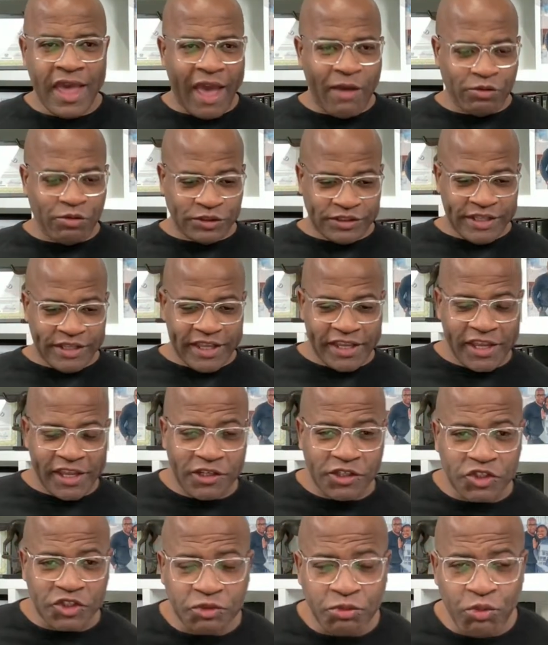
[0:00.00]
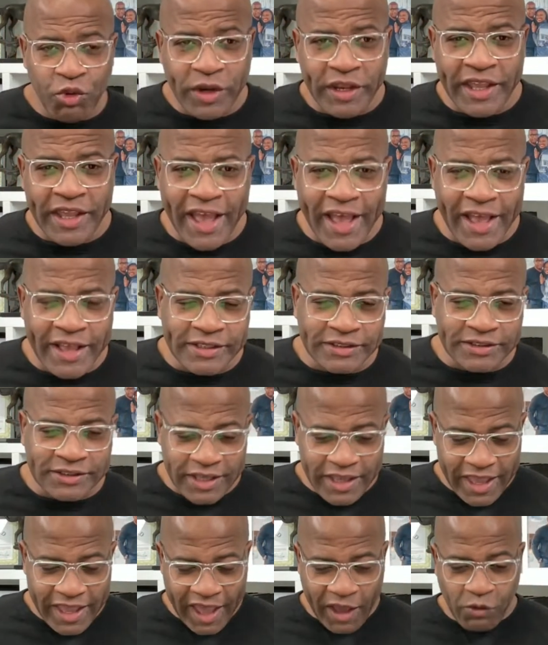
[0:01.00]
I was thinking this morning
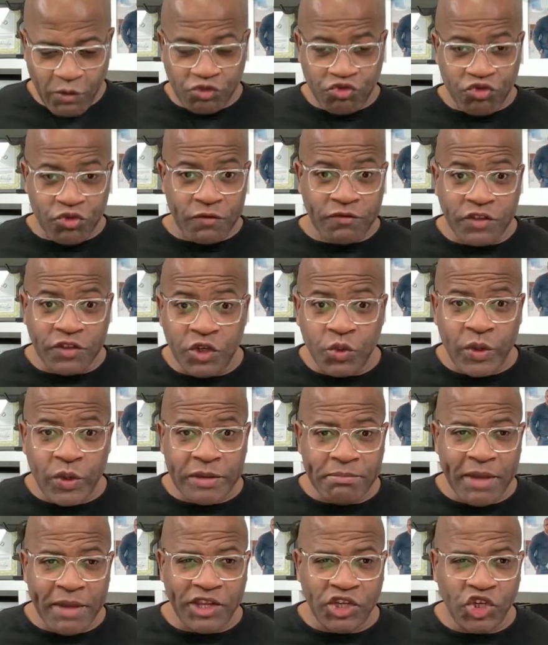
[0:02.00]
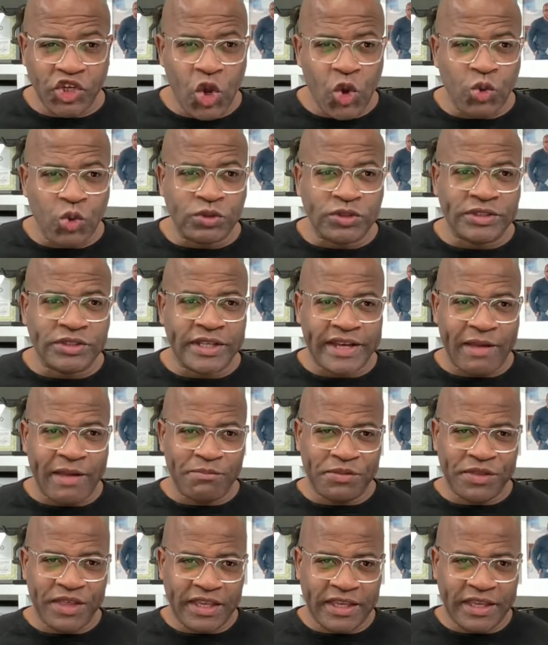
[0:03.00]
as I was reviewing my notes, and
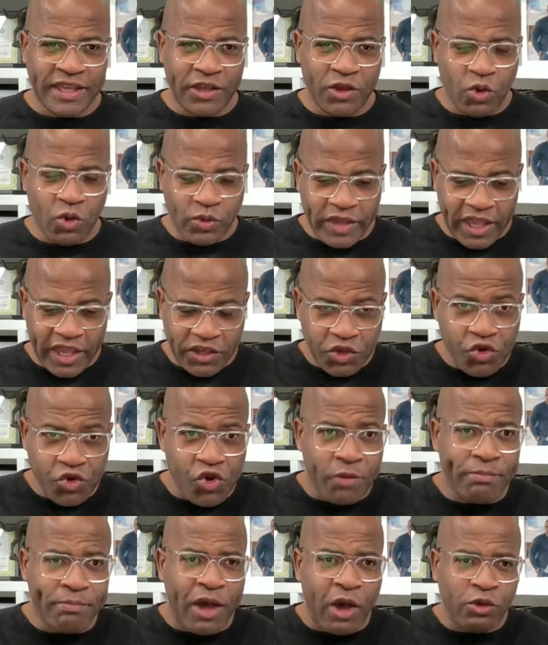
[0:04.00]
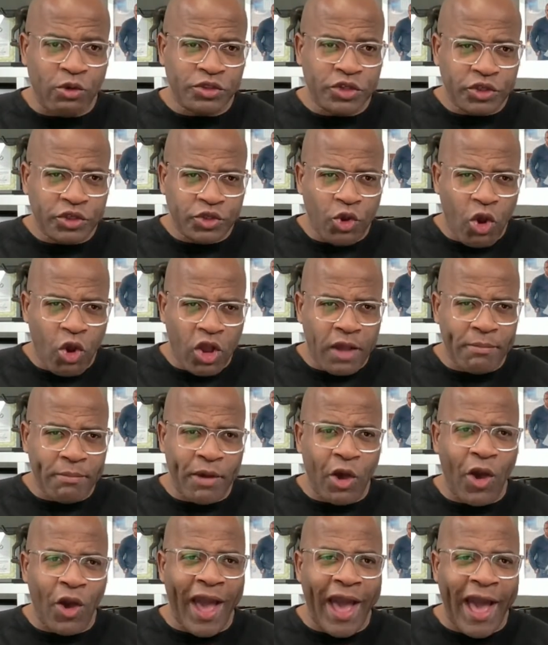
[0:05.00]
I'm thinking, okay, you're about to talk
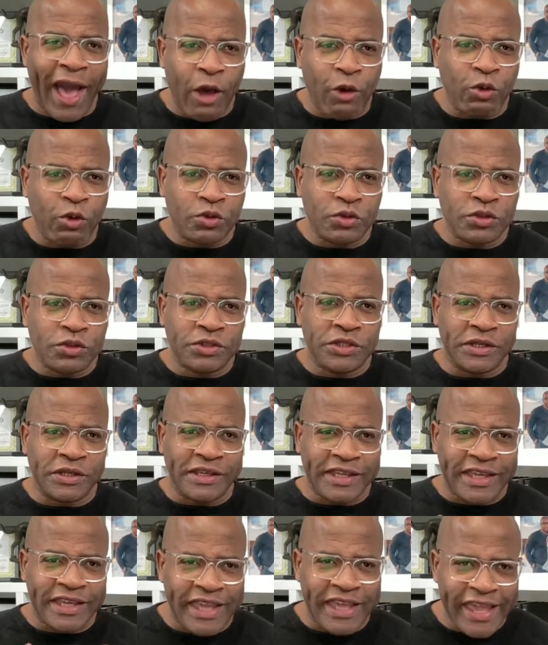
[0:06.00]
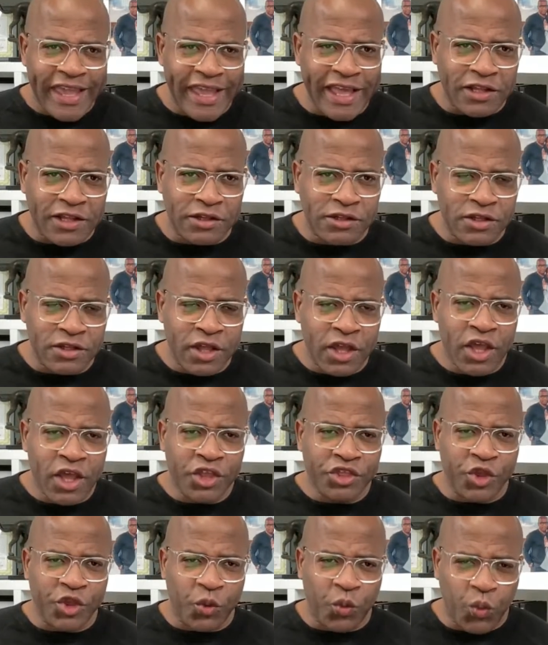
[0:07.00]
about how to kill
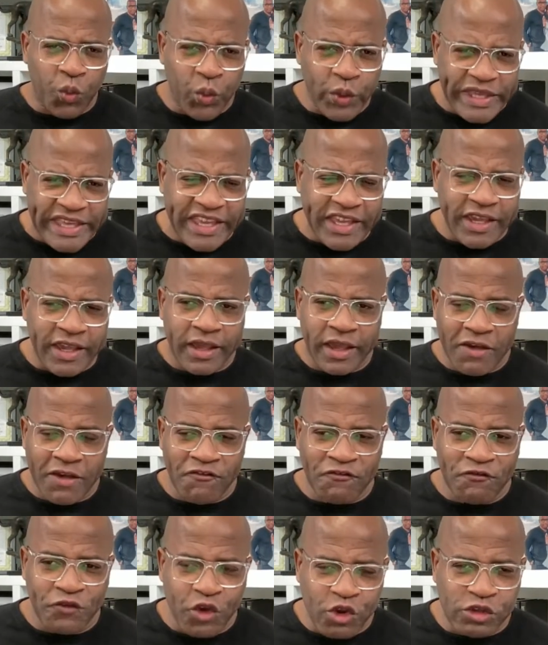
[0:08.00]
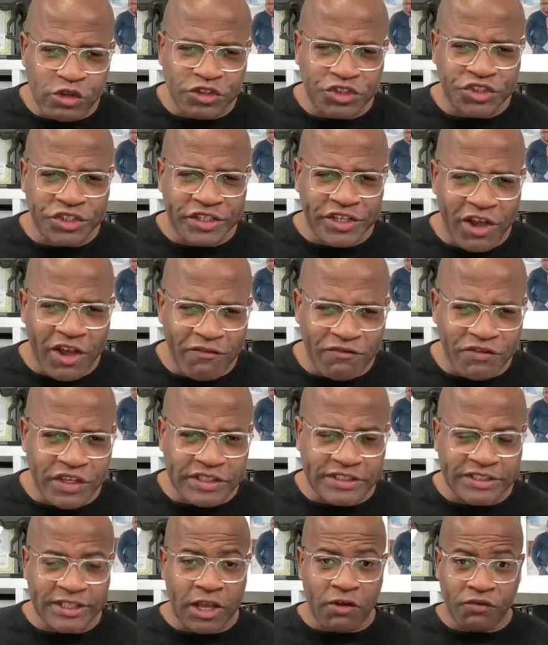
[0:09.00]
the weak version of
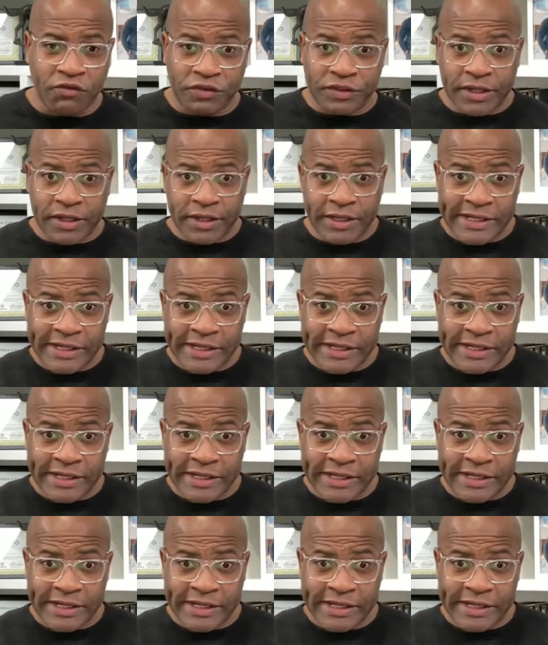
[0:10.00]
yourself.